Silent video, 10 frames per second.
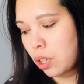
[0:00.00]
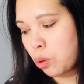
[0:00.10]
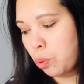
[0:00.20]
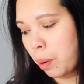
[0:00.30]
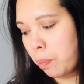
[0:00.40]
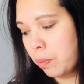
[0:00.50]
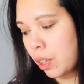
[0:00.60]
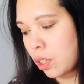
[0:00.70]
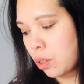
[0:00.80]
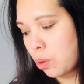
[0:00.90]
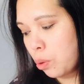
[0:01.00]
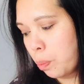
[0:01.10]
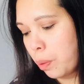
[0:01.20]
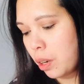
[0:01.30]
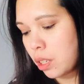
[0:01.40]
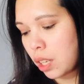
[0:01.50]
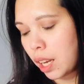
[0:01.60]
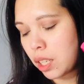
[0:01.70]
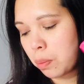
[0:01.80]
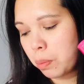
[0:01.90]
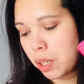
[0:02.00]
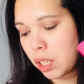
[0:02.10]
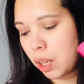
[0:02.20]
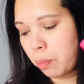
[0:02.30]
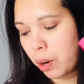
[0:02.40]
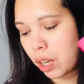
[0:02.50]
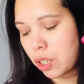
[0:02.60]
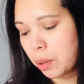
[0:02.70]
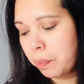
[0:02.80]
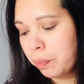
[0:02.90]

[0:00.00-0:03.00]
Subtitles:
Swept the super size bristle brush